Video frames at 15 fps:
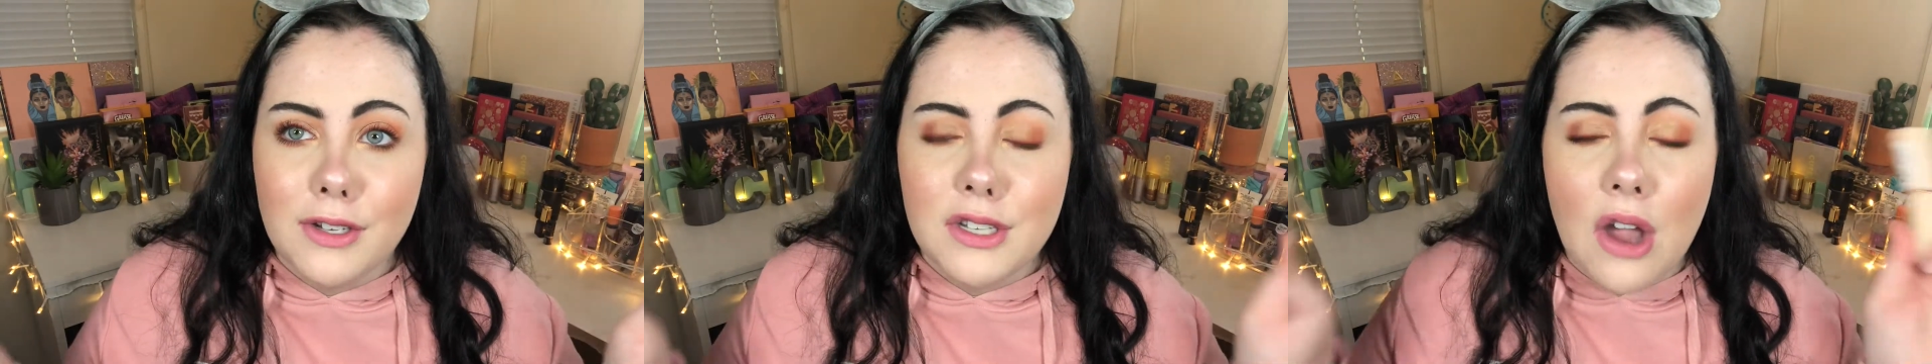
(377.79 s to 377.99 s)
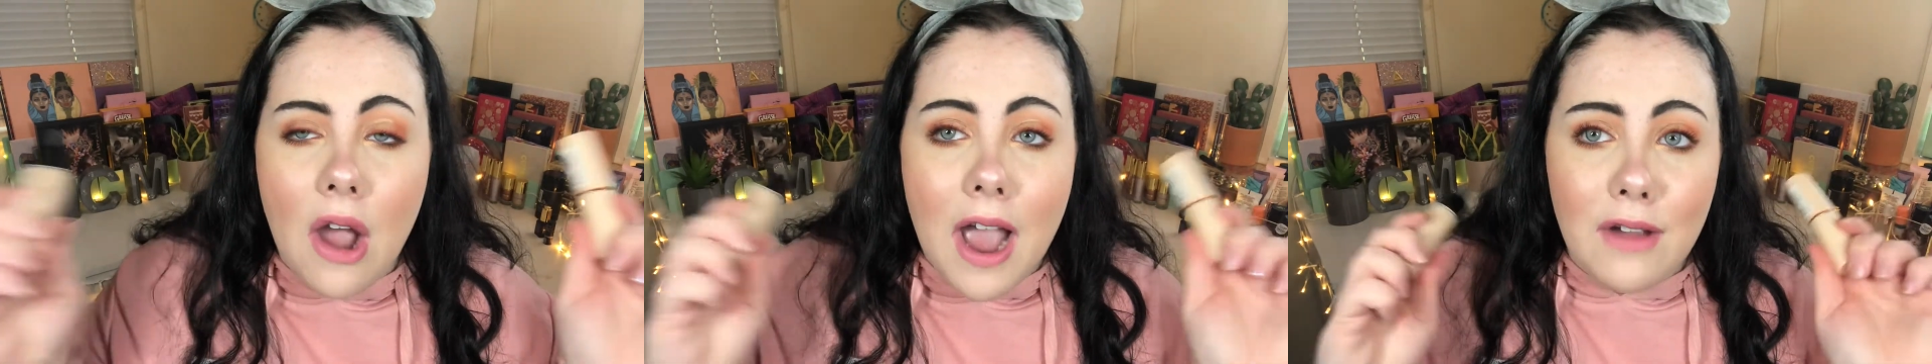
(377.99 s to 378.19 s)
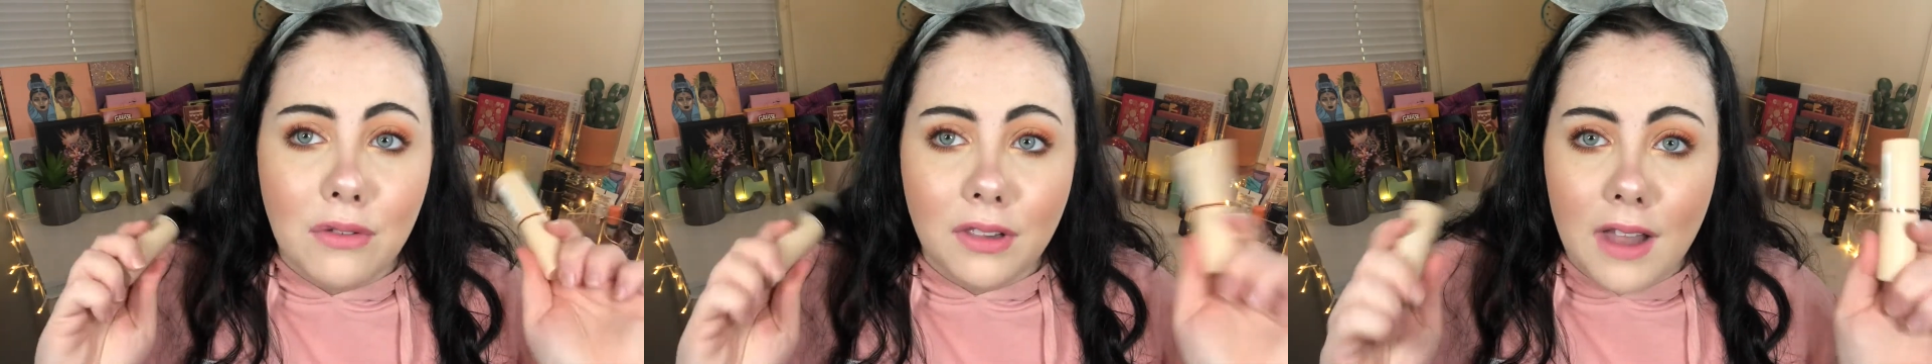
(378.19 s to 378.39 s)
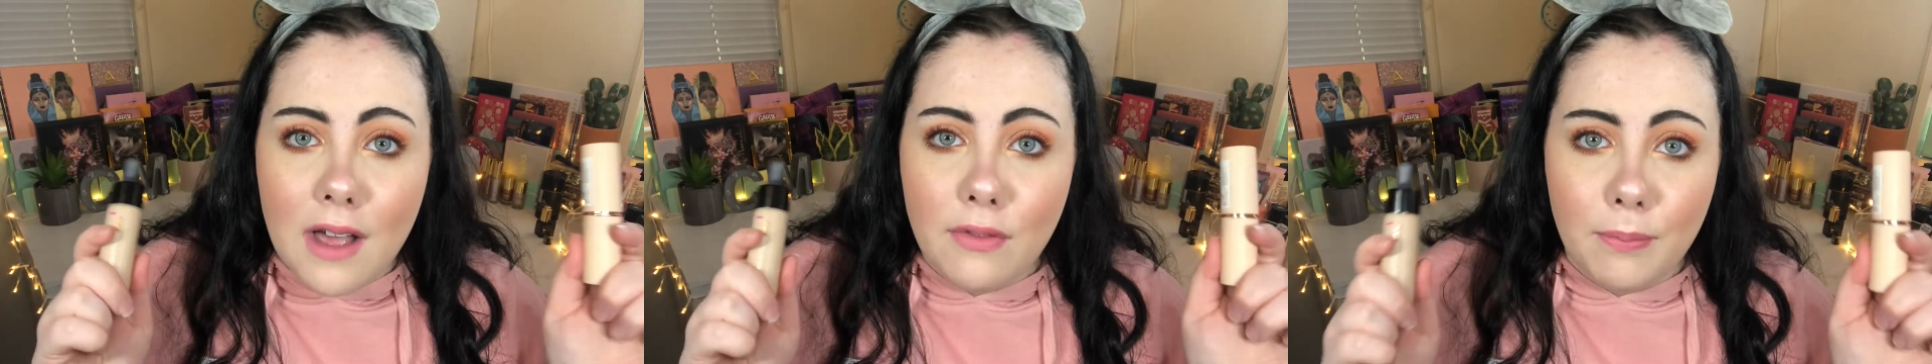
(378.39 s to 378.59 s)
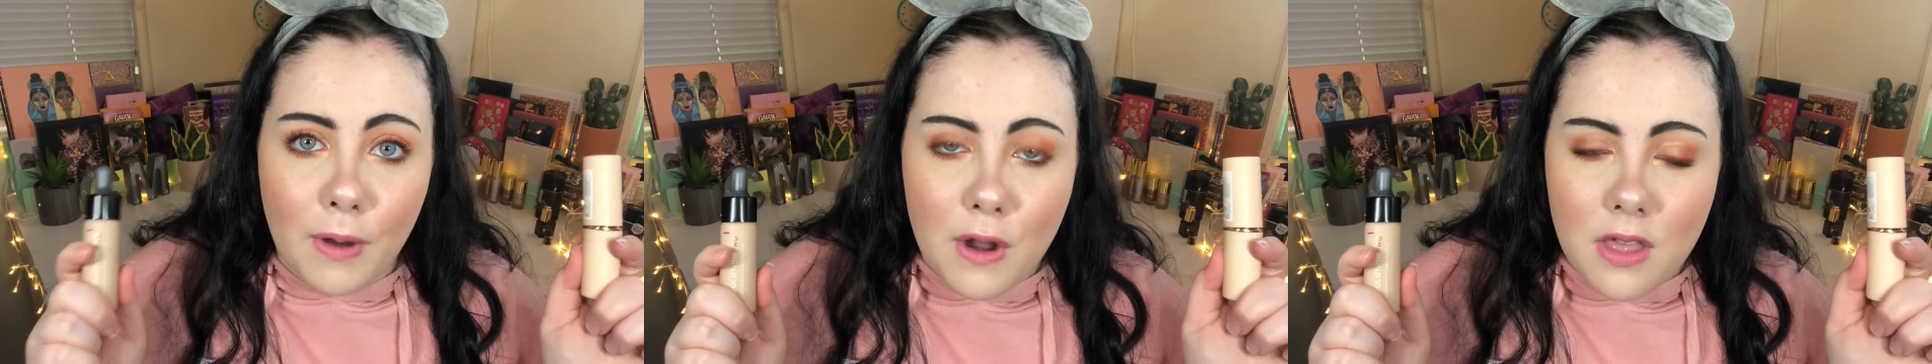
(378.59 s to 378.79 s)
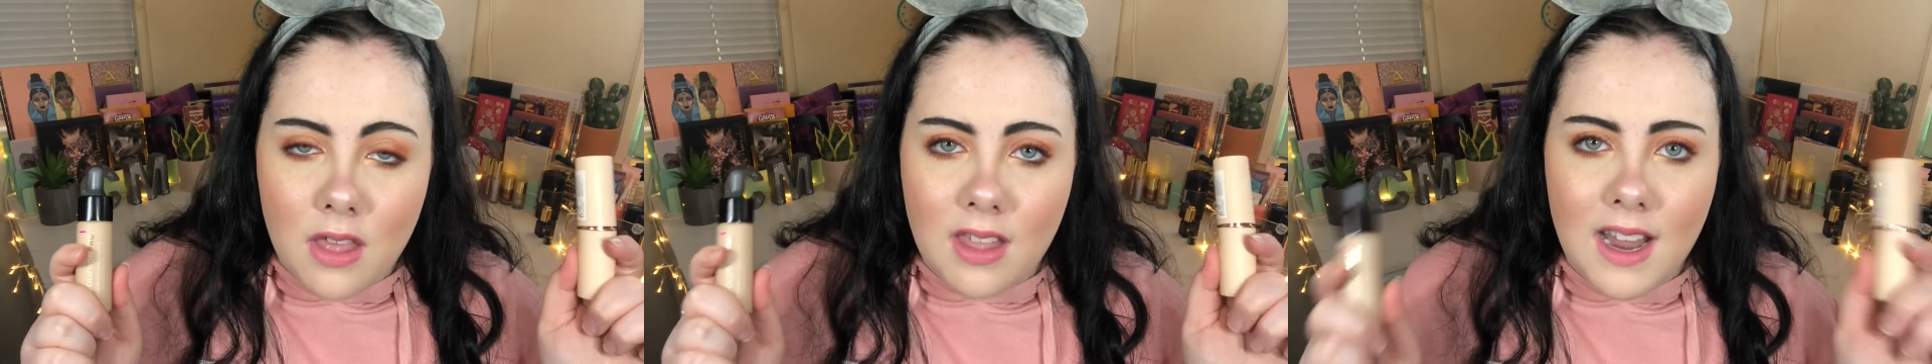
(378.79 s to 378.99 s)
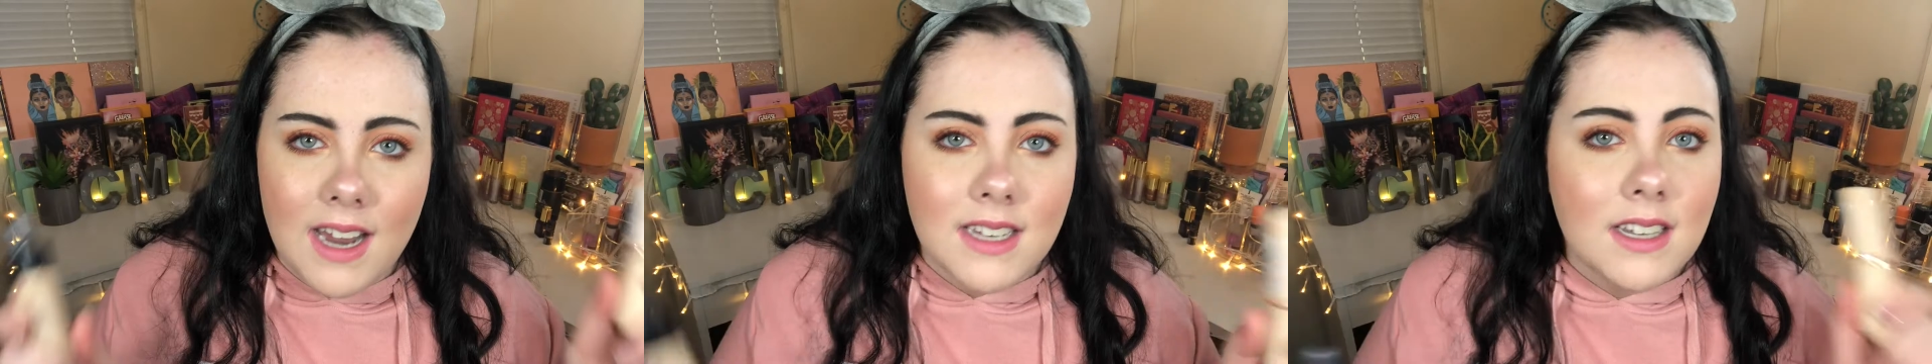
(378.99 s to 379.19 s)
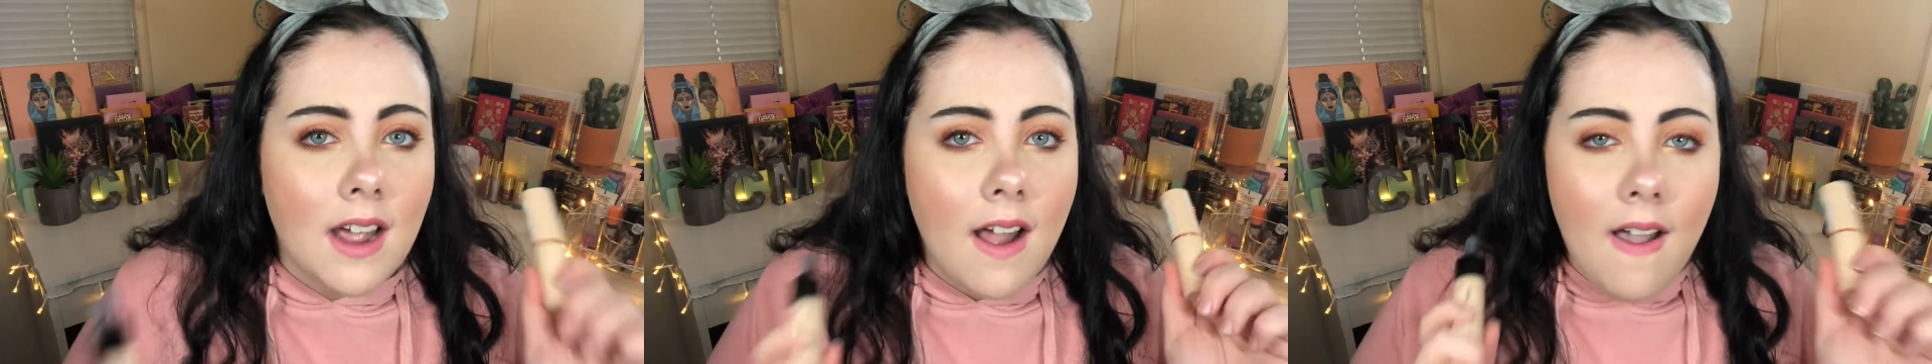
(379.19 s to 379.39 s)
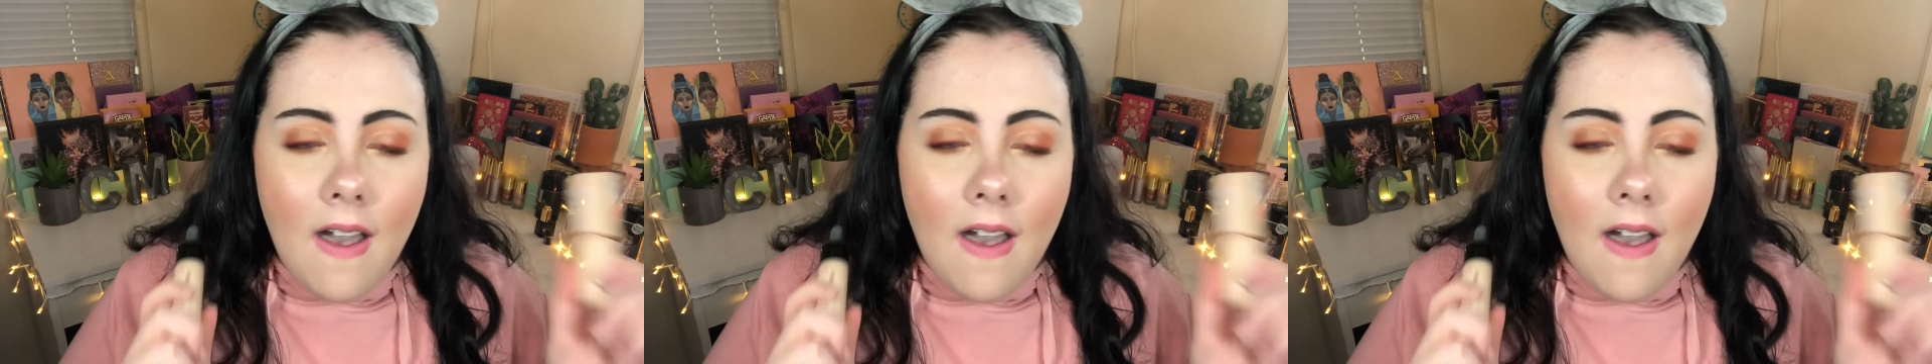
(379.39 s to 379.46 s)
So I love both of these.